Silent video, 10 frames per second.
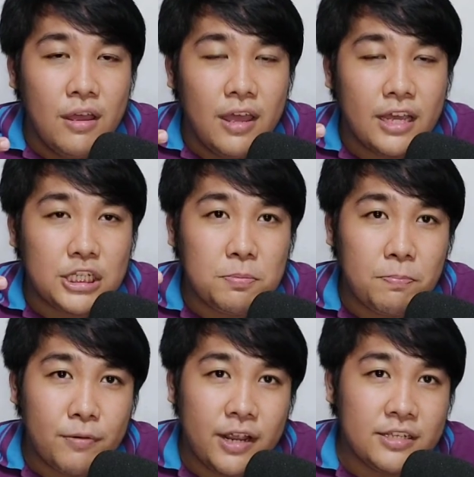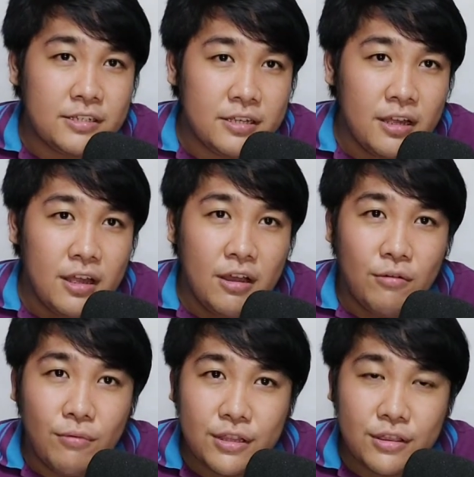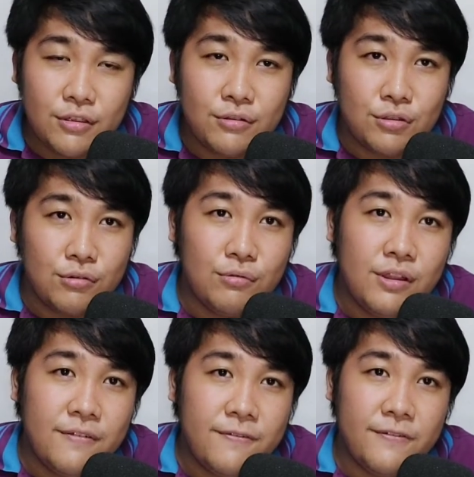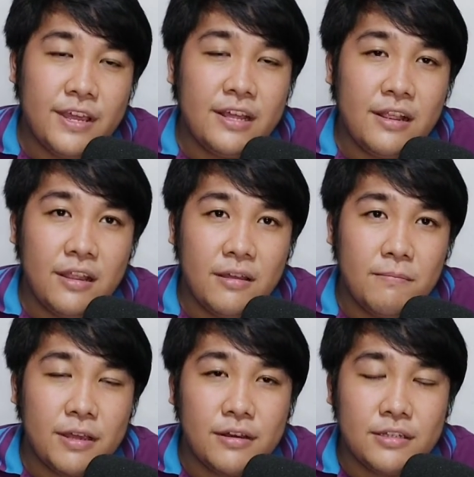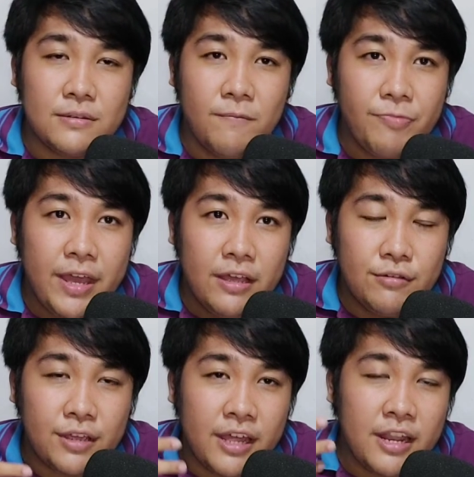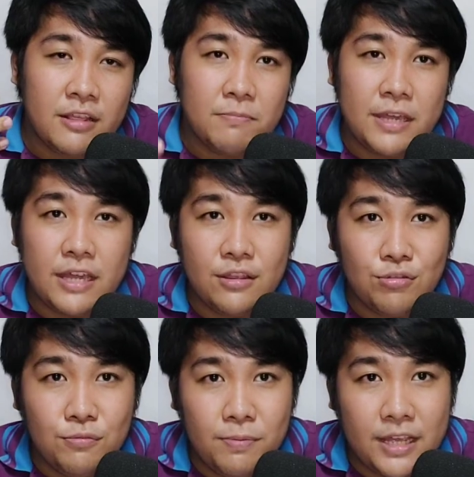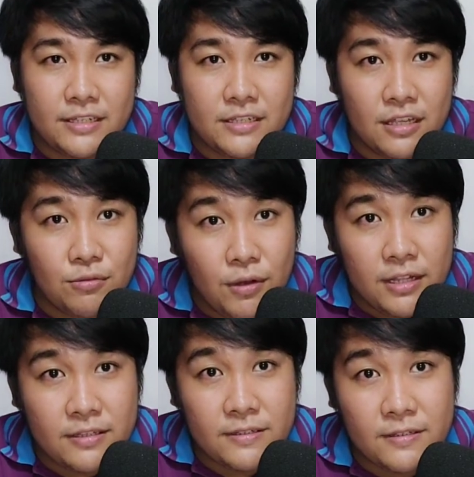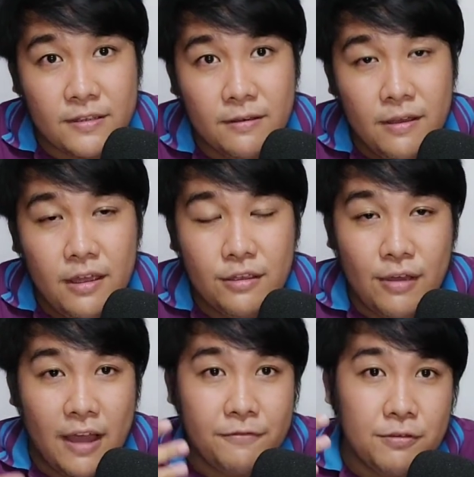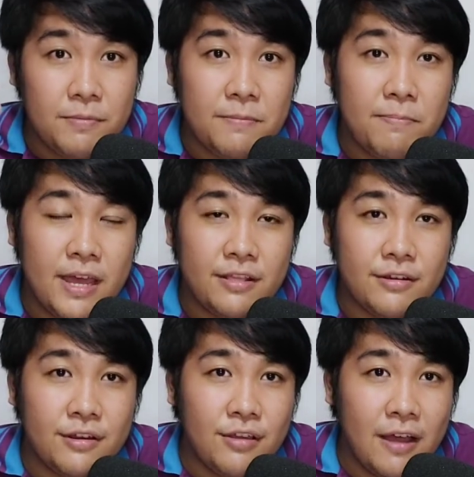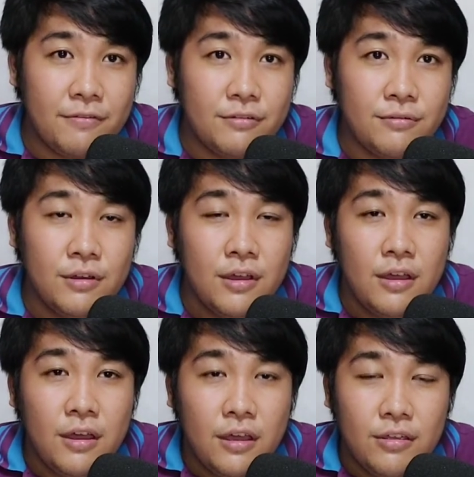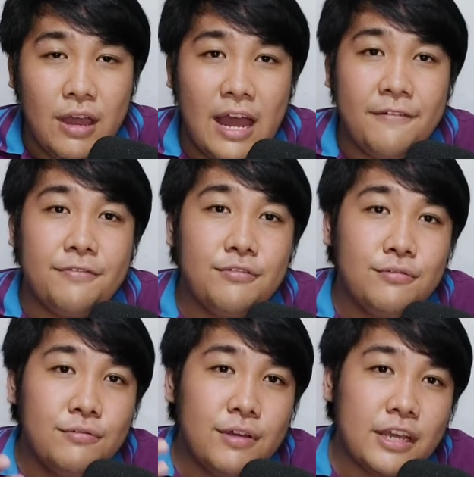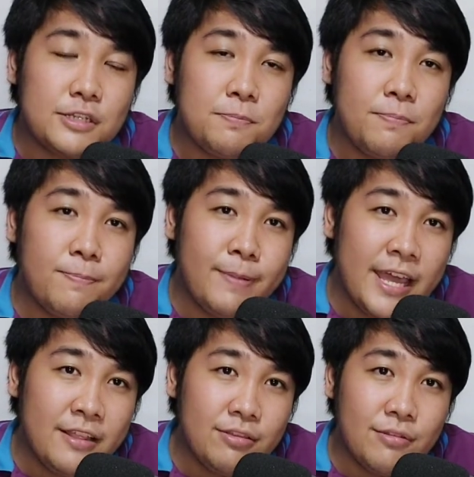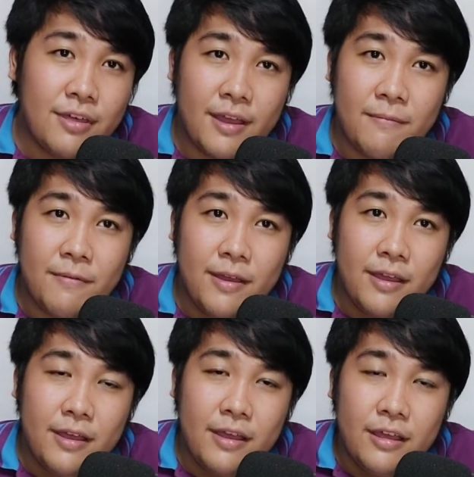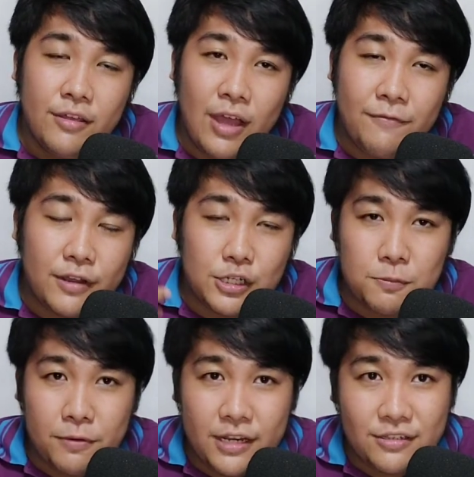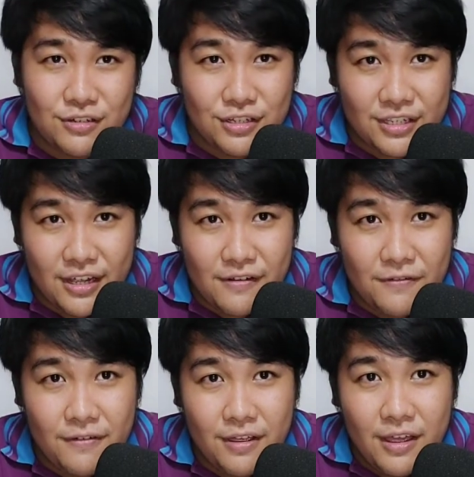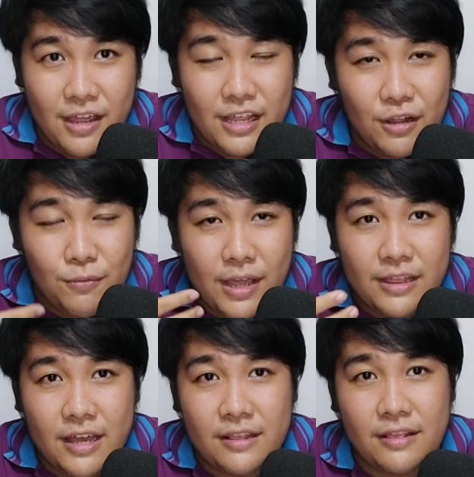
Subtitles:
express what you truly feel because you cannot be in two places at once. You have to be better, you have to explain to them, you have to express yourself in a way that